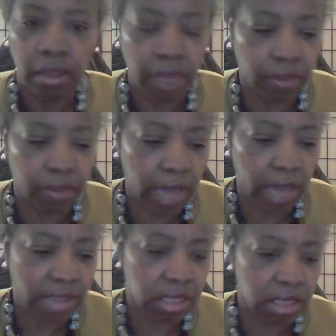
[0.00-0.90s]
And the
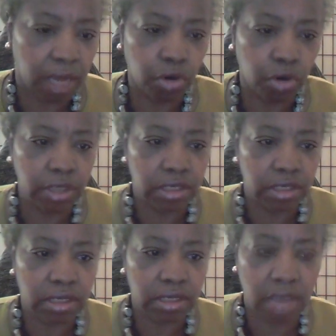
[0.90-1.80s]
last thing I'm going to
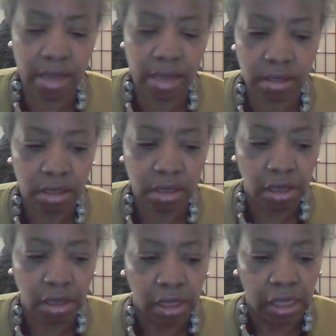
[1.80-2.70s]
discuss,
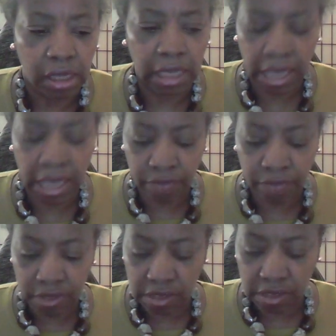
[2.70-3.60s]
and
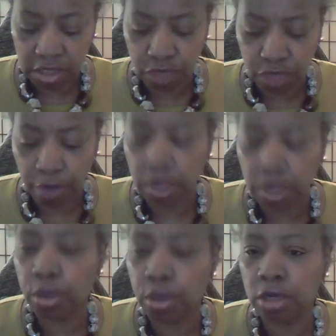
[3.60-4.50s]
this is very
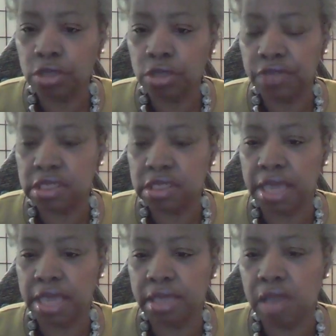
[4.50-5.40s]
critical in this
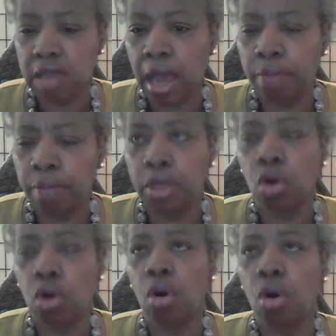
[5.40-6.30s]
day and time,
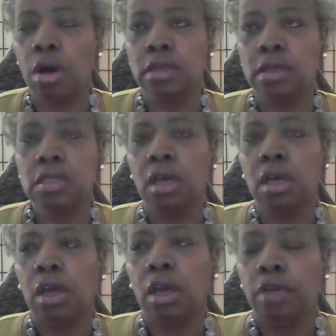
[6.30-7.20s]
because
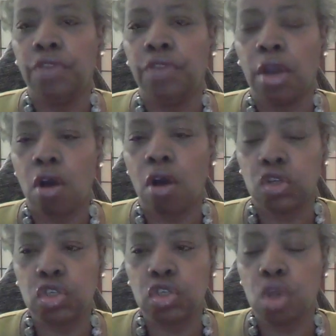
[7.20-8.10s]
there are
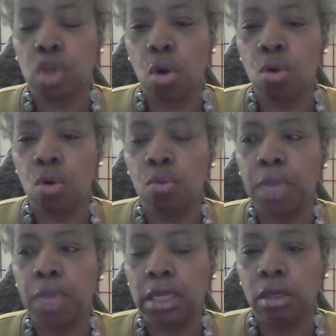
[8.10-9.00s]
so
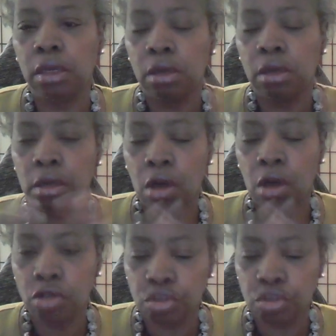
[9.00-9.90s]
many
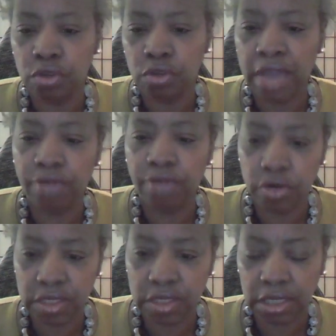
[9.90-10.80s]
cultural
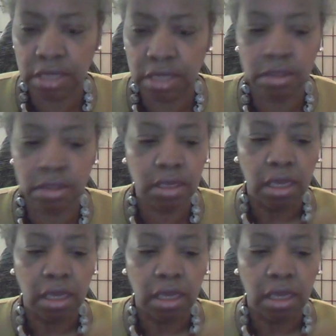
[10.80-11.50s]
diversities,